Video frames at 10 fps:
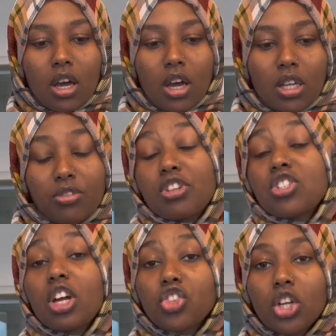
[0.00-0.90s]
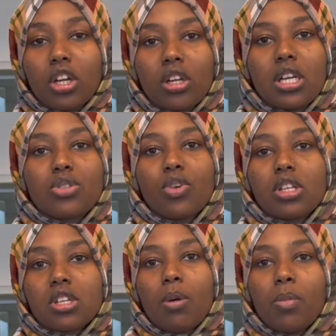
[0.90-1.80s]
infrastructure areas, for
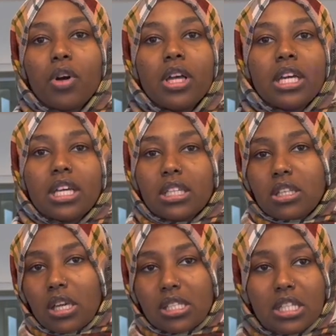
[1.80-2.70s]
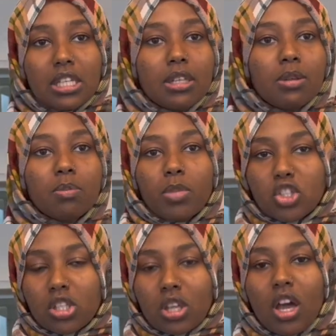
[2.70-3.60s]
example, in Taqsim,
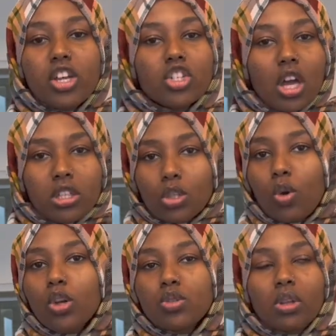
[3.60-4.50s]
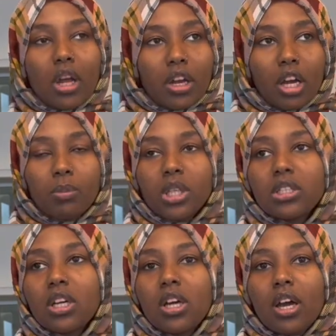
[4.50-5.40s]
Beşiktaş, Kadıköy, Sultan Ahmed,
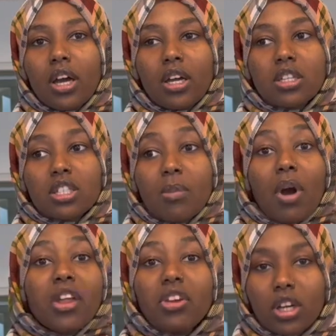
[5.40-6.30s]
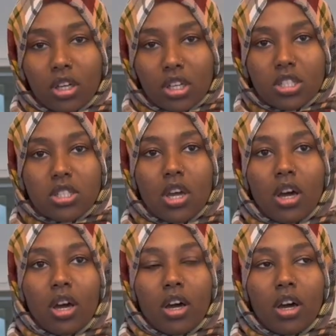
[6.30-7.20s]
and some other areas
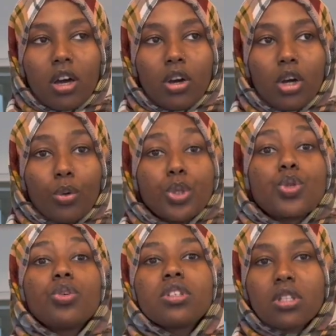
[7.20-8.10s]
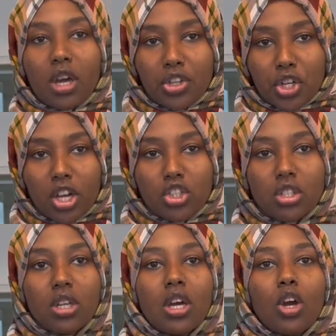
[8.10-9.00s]
with touristic attraction,
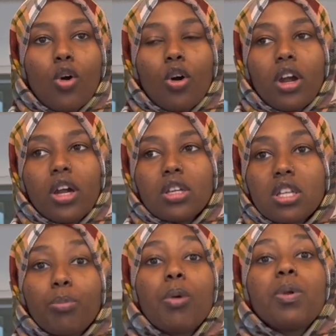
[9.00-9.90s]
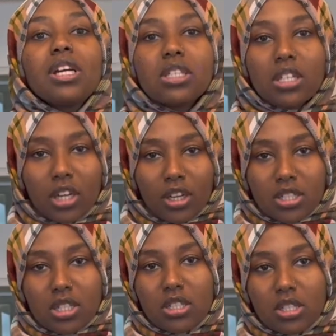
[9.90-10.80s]
or some populated areas
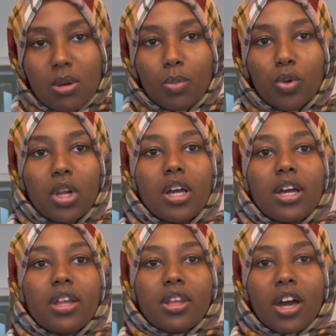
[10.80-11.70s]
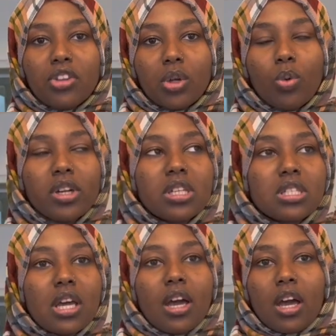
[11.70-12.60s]
in Istanbul. And the other one is
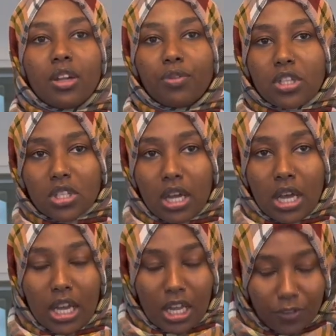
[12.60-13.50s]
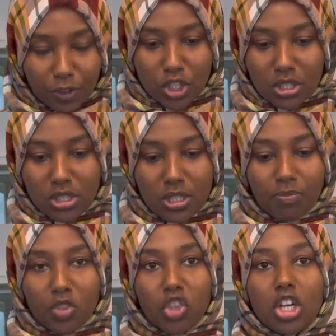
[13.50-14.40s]
efficient
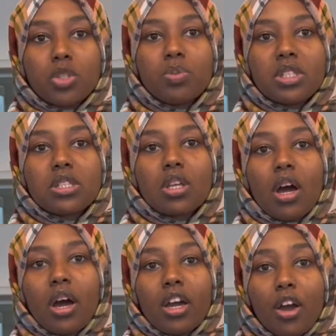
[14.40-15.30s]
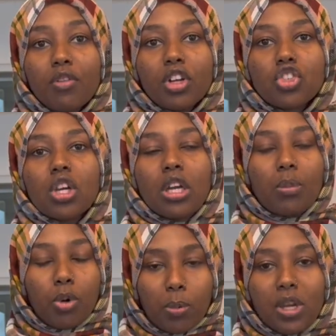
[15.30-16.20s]
trash bins coverage in a
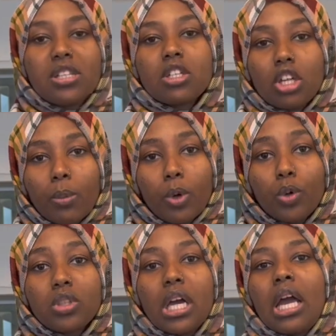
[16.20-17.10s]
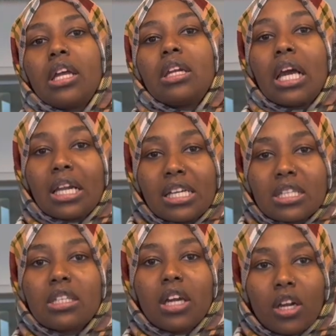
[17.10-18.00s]
populated neighborhood and in
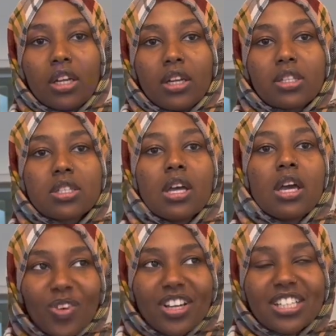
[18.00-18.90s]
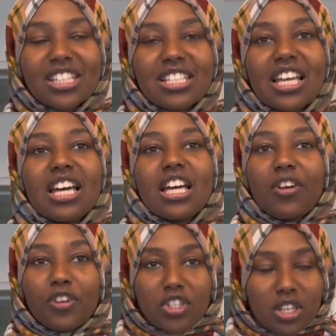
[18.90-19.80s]
neglected areas. One is
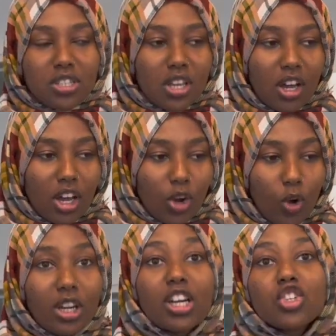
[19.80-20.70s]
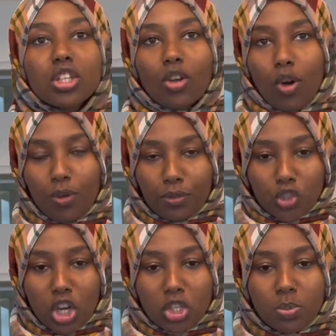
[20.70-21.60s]
efficient collection of
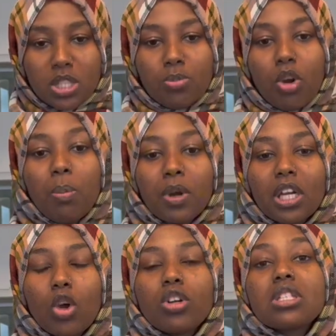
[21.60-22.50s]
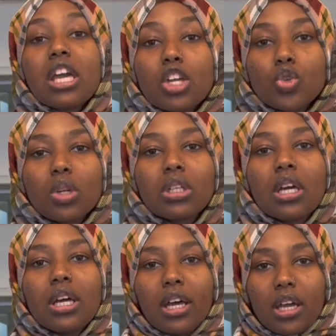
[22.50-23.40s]
trash bins properly or scheduled
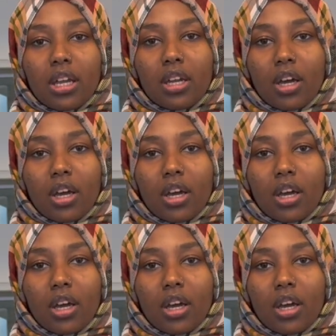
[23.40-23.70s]
and